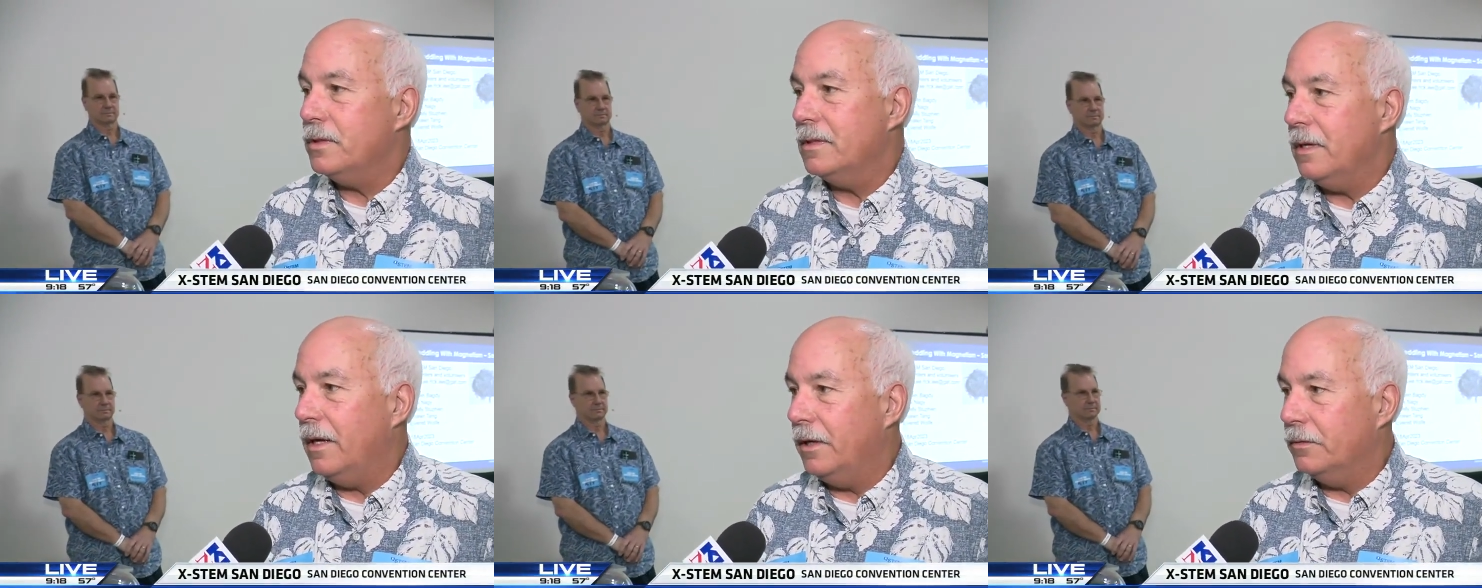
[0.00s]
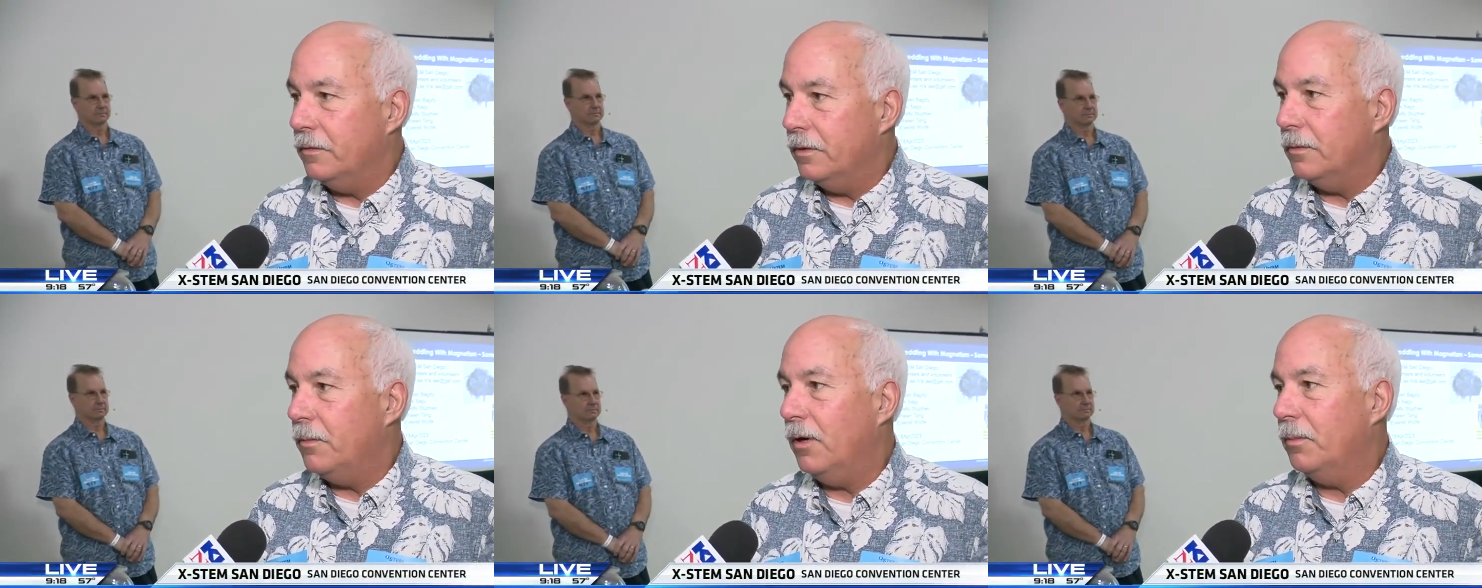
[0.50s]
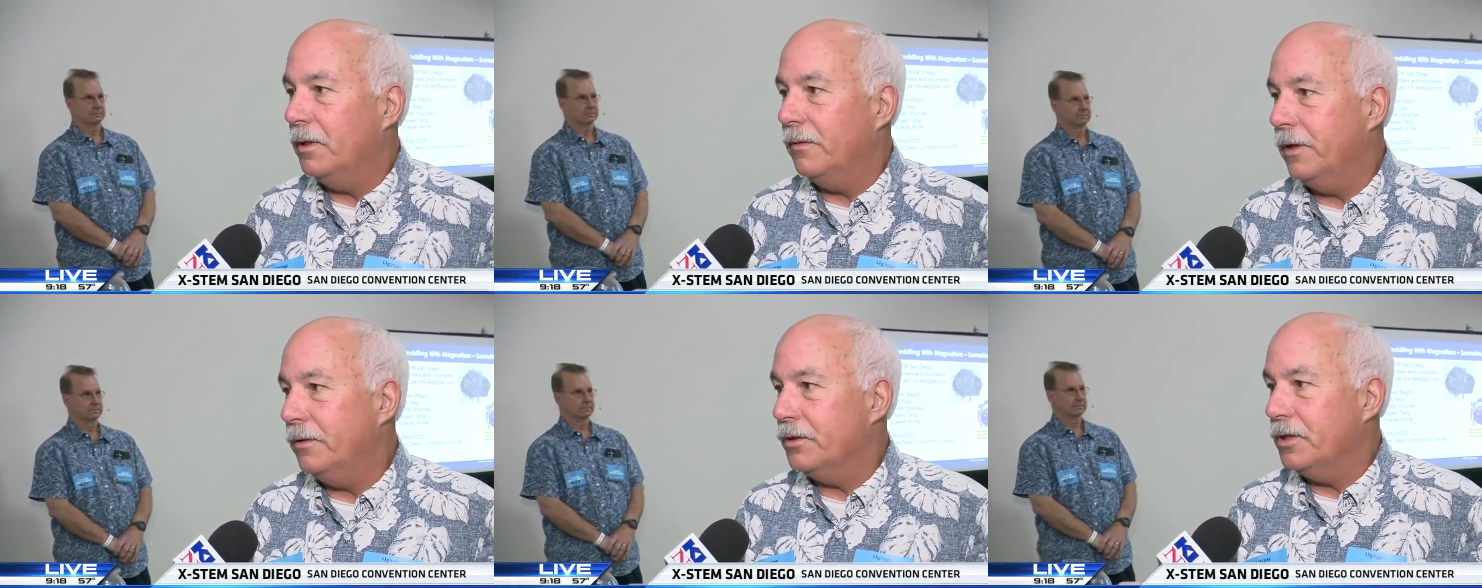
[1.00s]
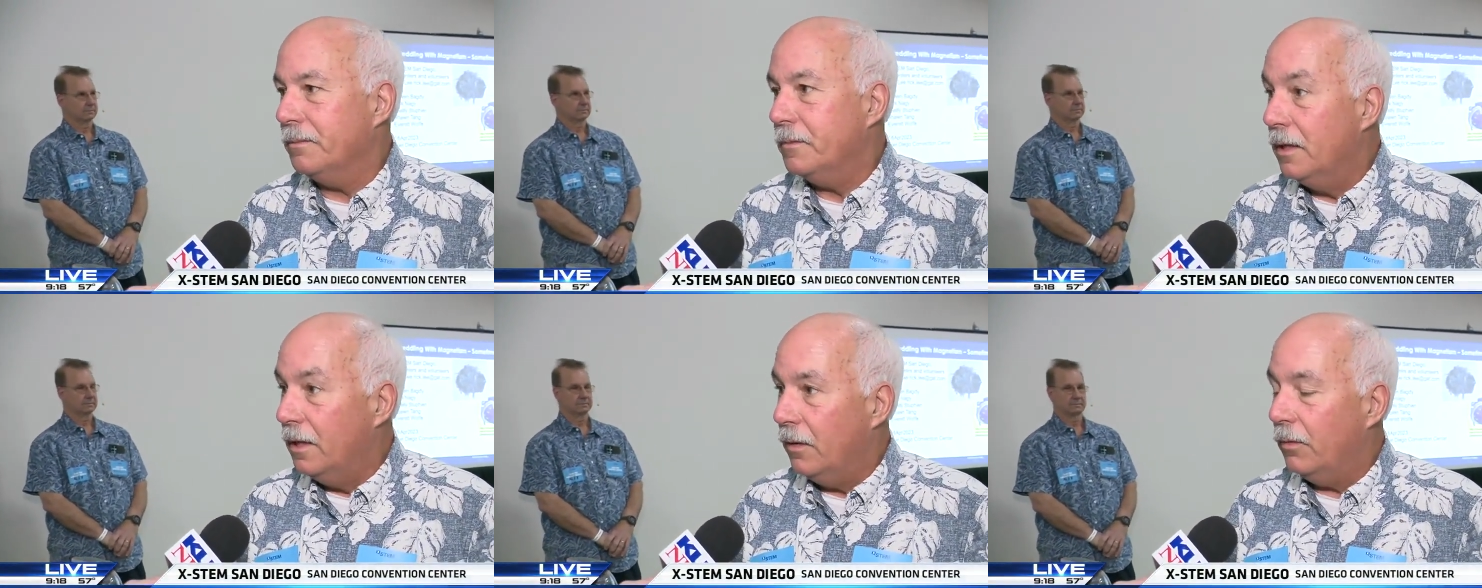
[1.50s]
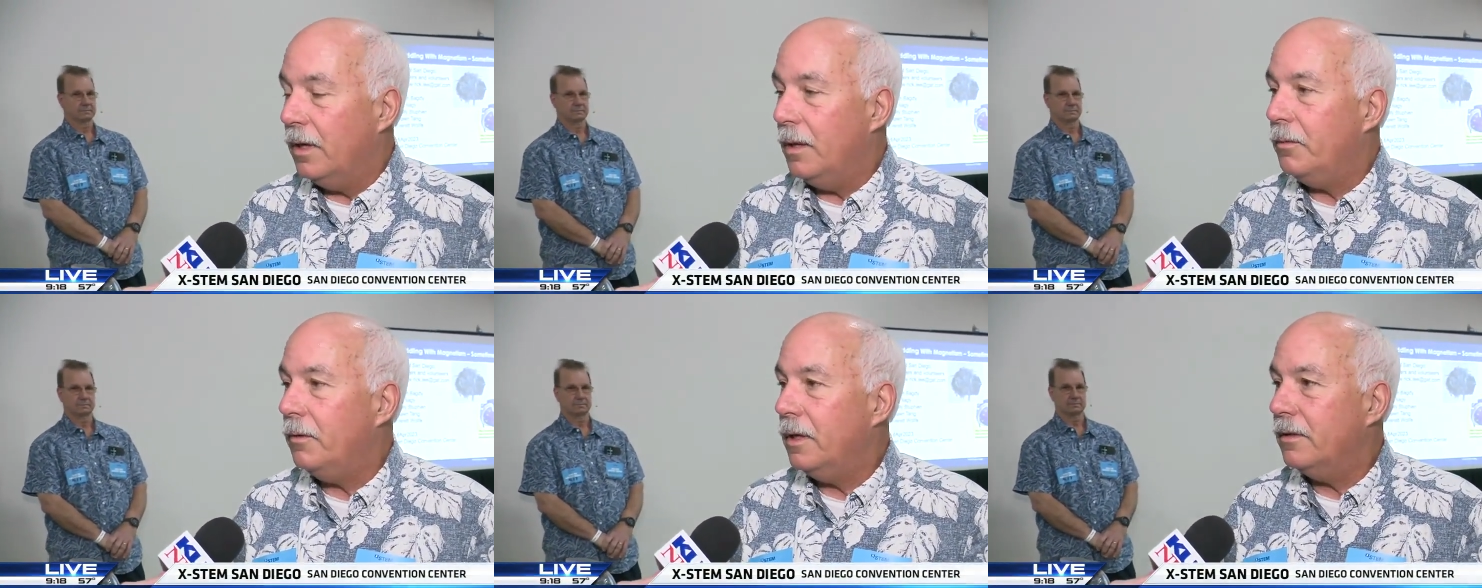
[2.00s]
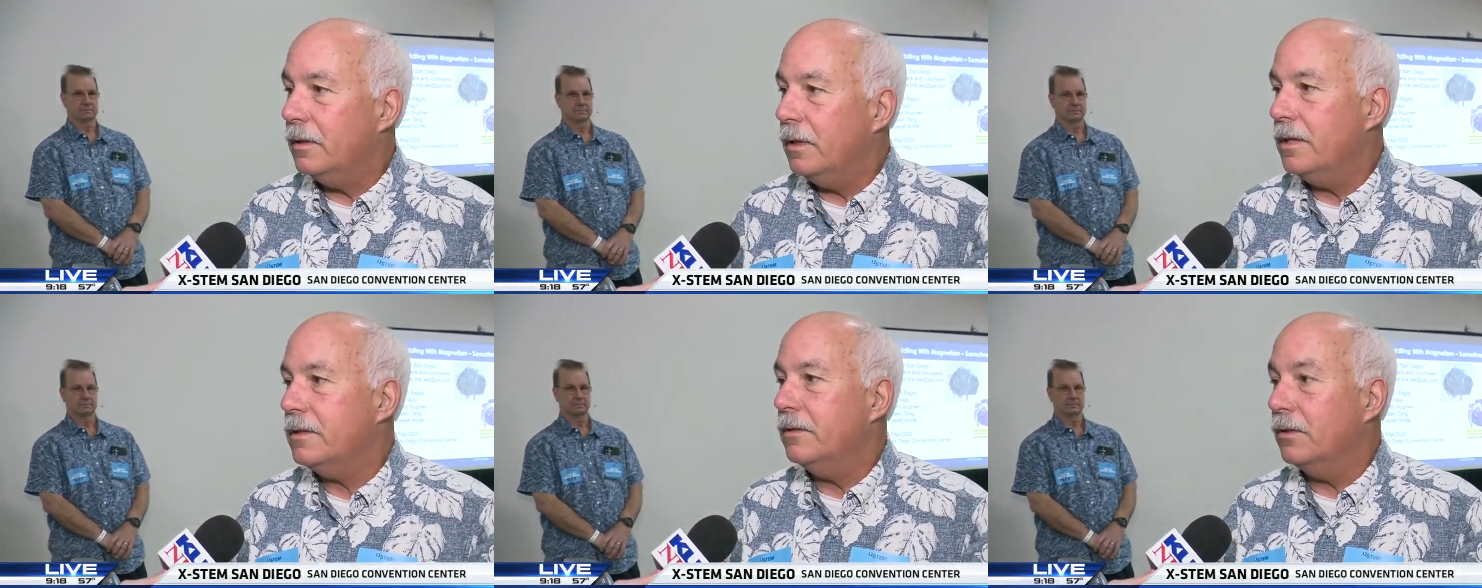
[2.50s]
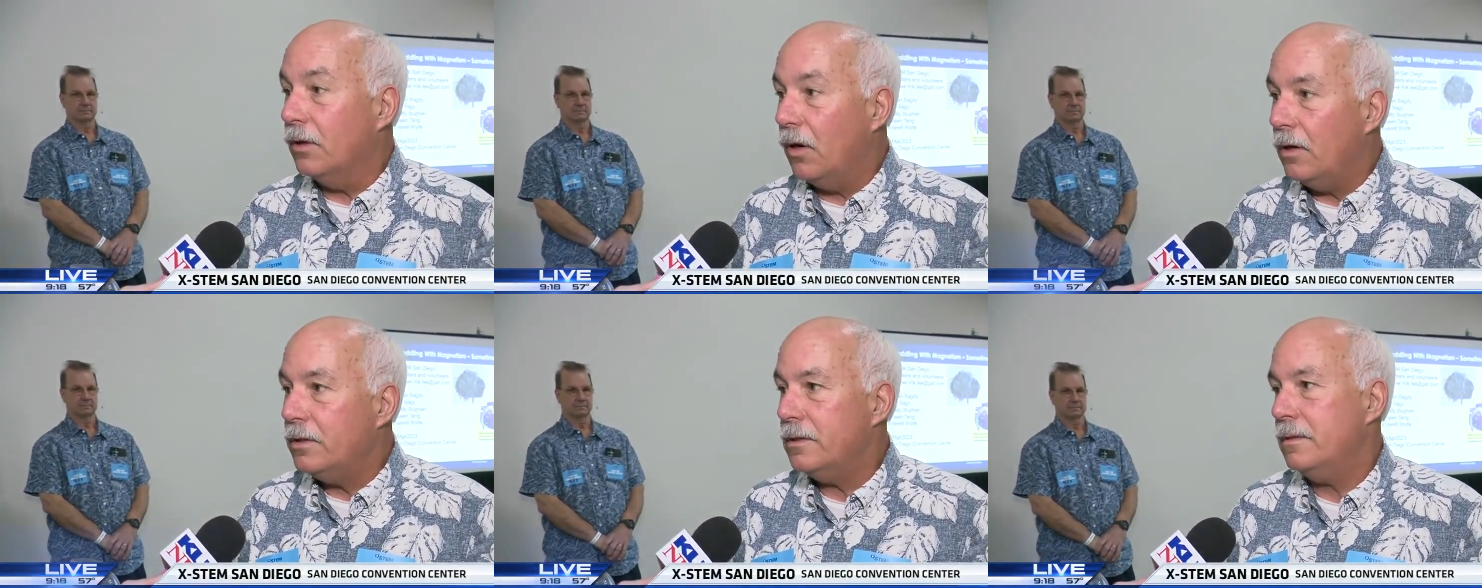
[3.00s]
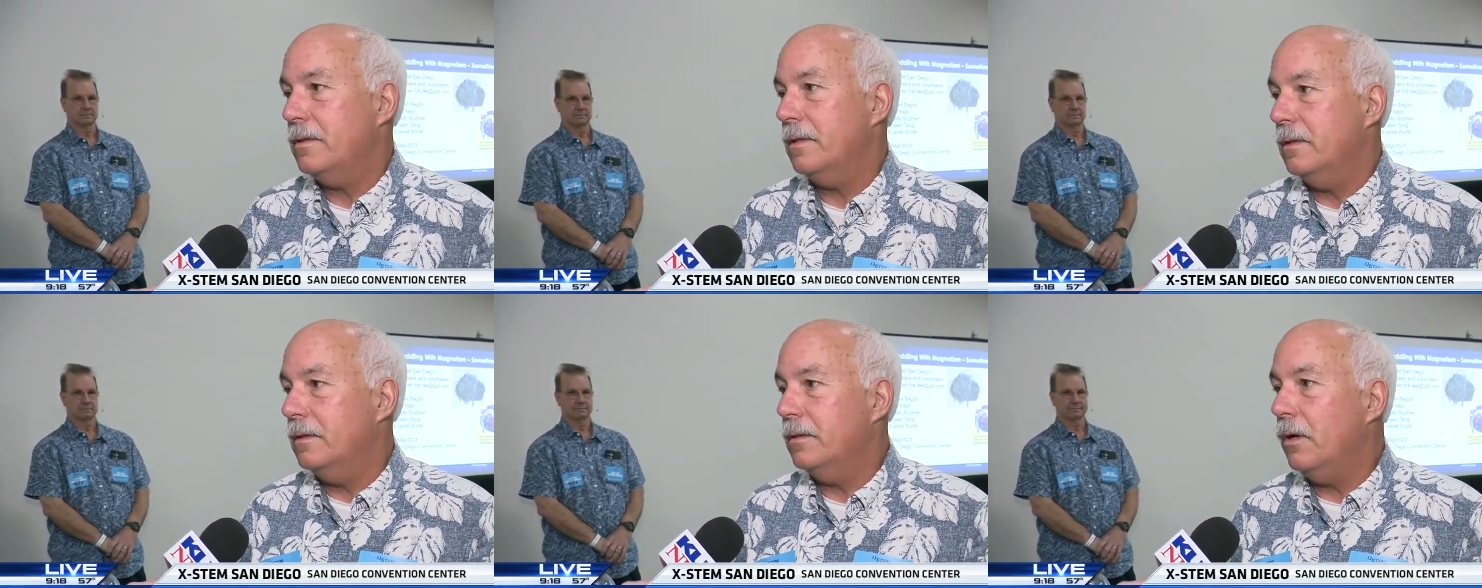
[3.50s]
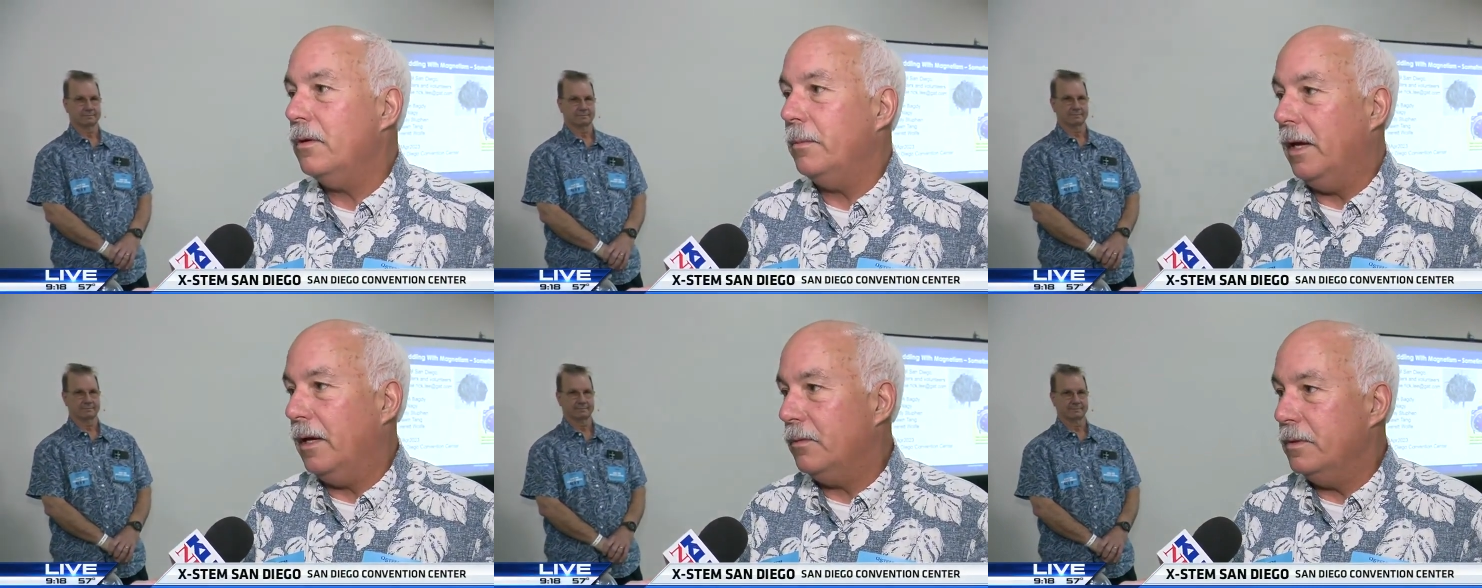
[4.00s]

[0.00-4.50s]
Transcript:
Speaker 1: science for the Department of Energy. We operate the nation's largest tokamak,